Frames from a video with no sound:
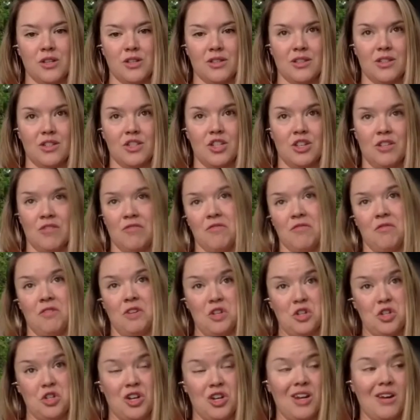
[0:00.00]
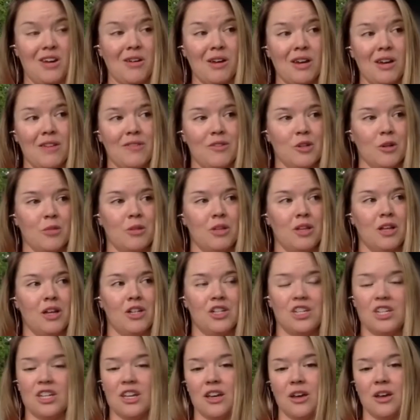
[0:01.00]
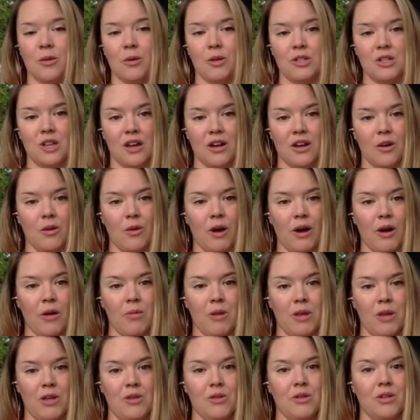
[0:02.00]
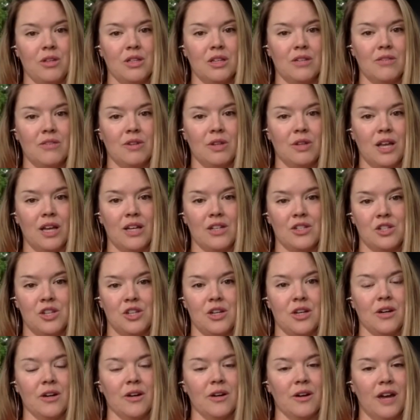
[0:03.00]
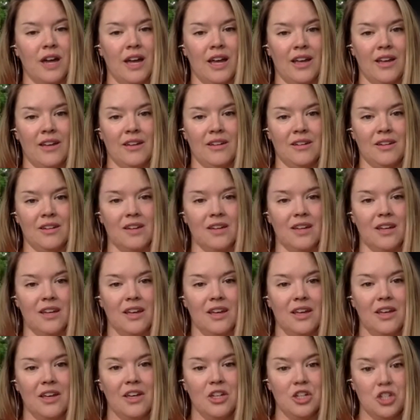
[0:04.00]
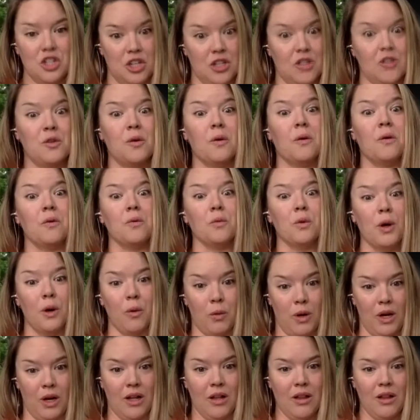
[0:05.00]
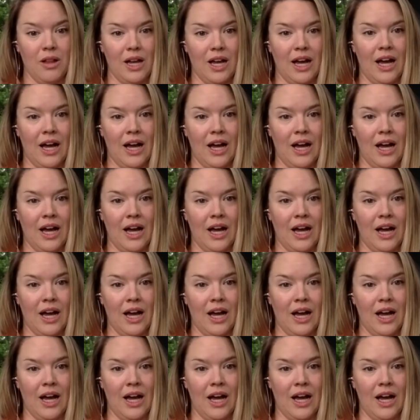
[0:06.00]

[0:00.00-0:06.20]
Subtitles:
the chief visionary of Dermalogica, which got acquired by Unilever last year. And she's doing real well.